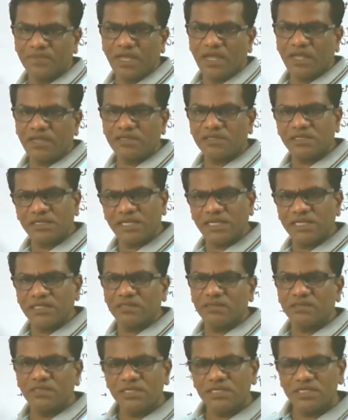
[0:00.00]
And
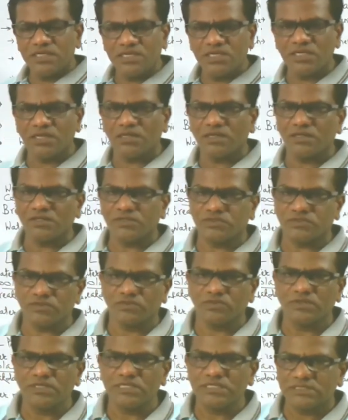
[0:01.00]
again here
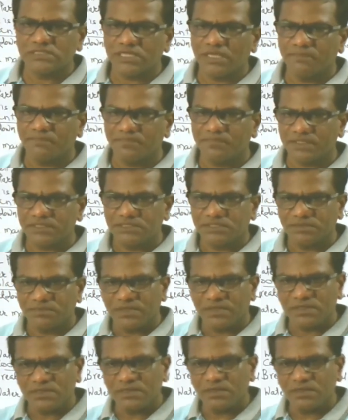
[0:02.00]
also same principle,